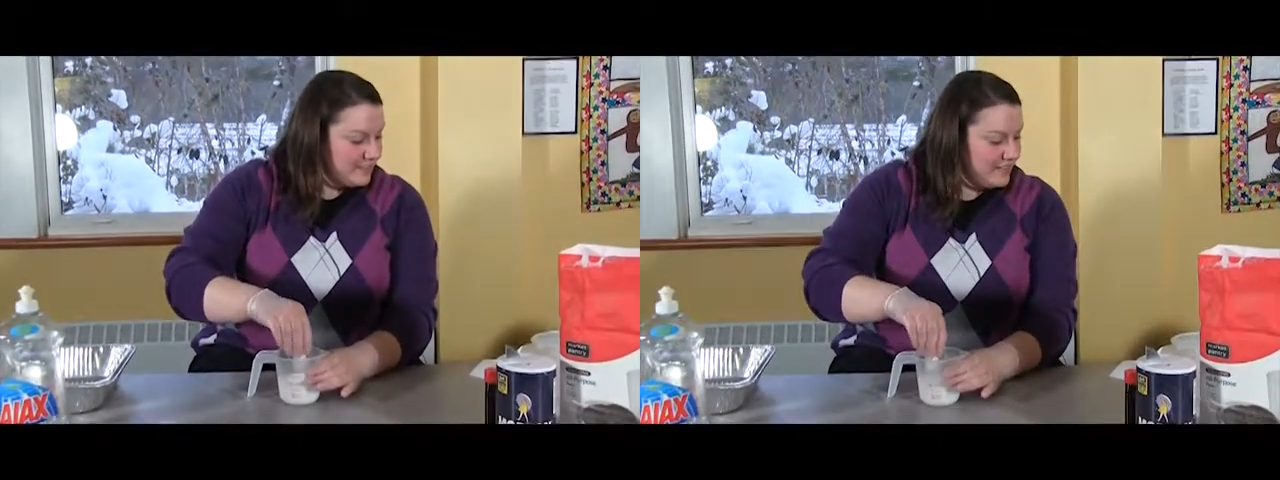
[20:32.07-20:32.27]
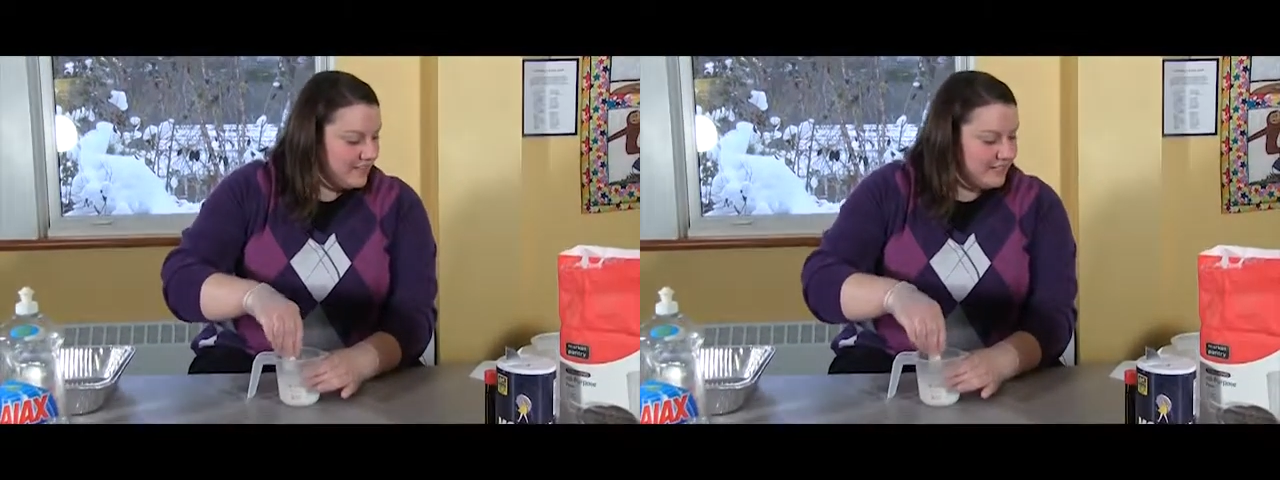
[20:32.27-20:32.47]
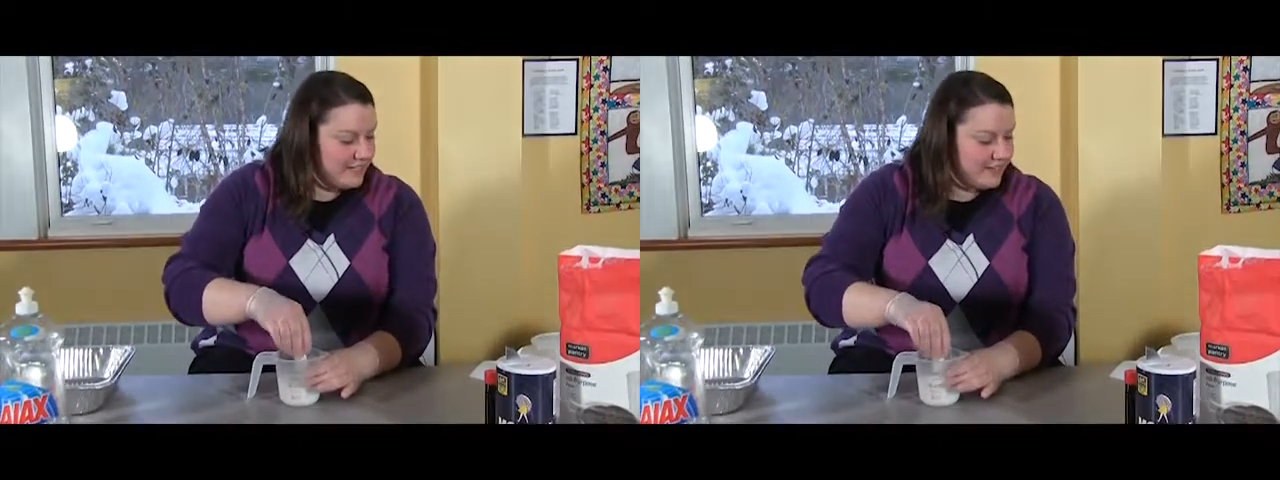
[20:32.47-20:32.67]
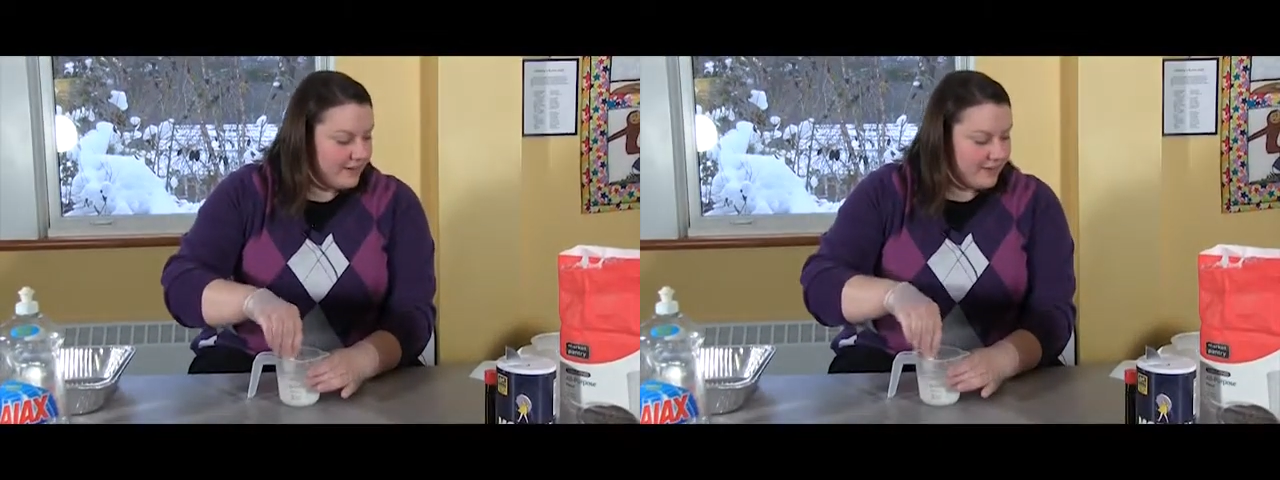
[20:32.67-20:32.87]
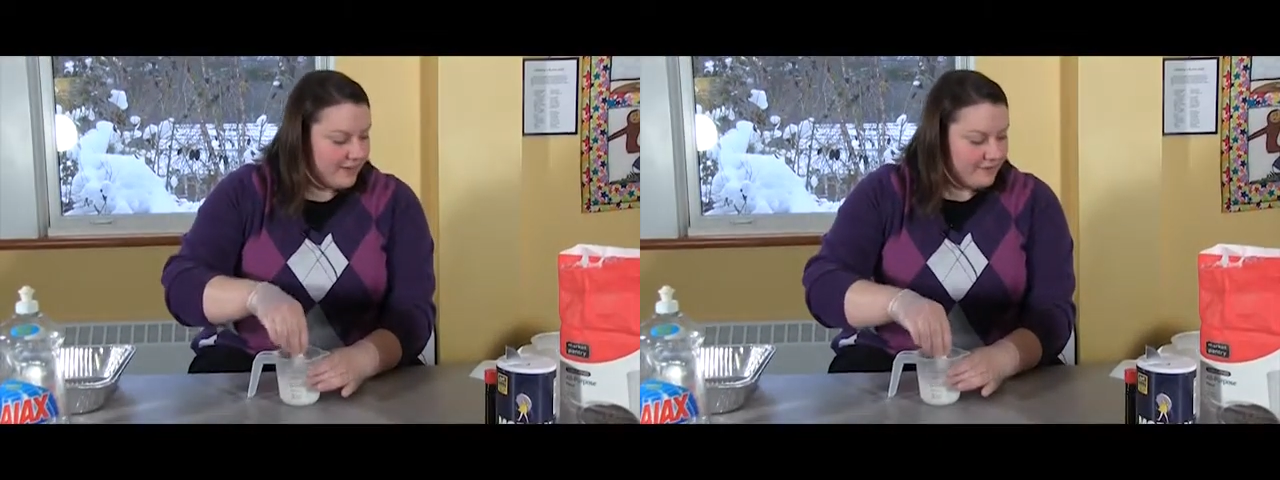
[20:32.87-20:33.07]
There we
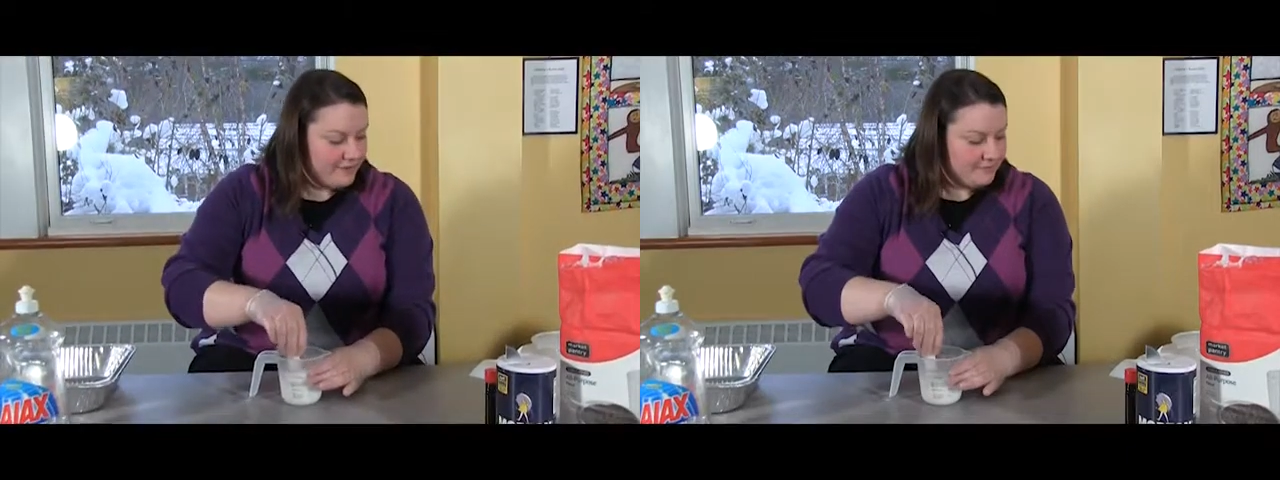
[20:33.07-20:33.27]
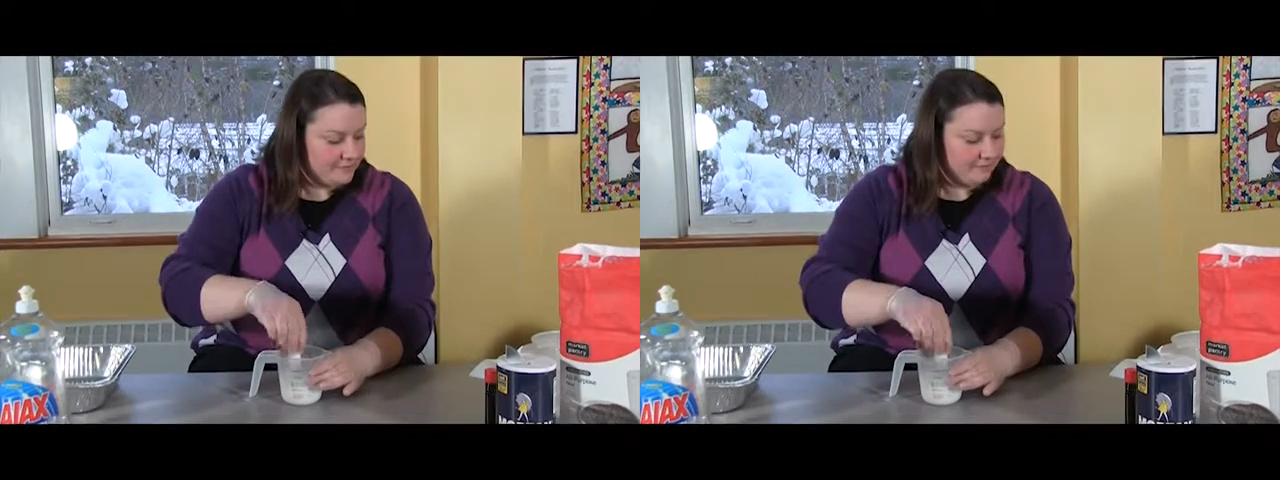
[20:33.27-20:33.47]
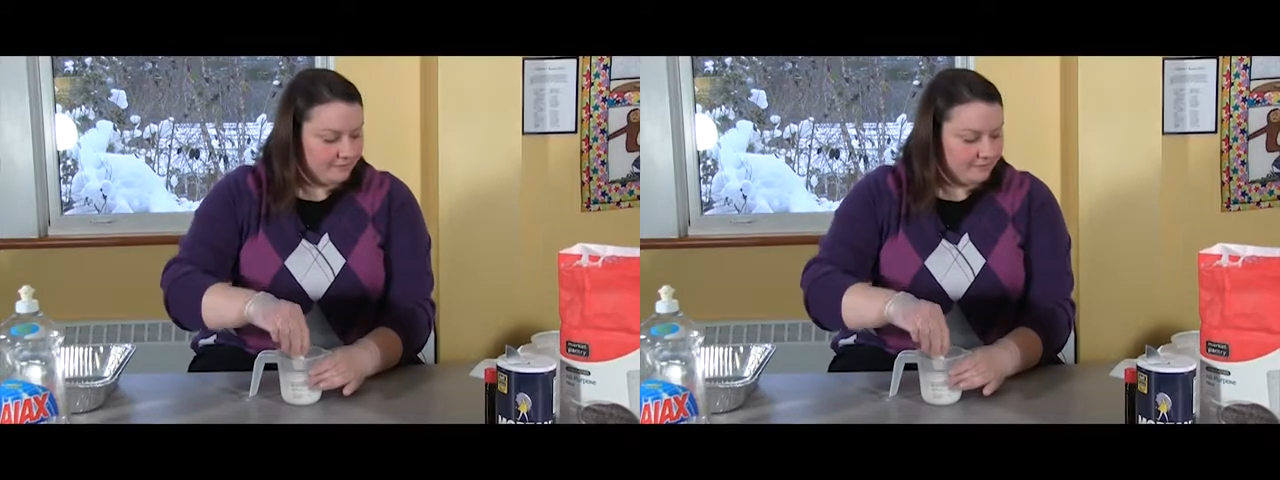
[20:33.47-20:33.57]
go.